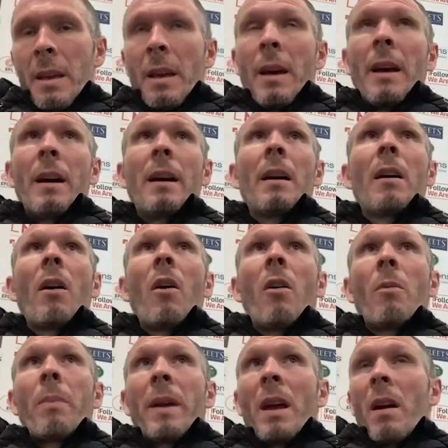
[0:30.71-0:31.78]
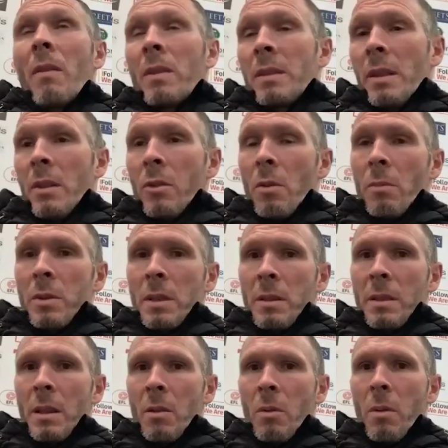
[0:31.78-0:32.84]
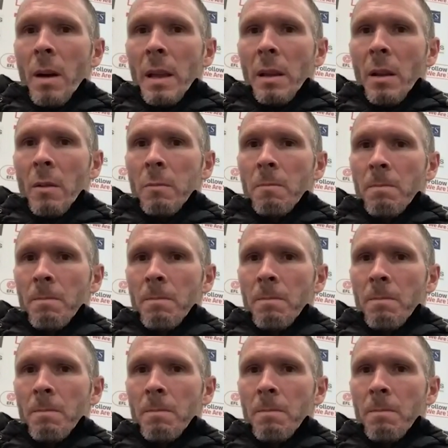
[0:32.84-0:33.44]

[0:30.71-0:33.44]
Albeit, obviously, the numbers are still quite low.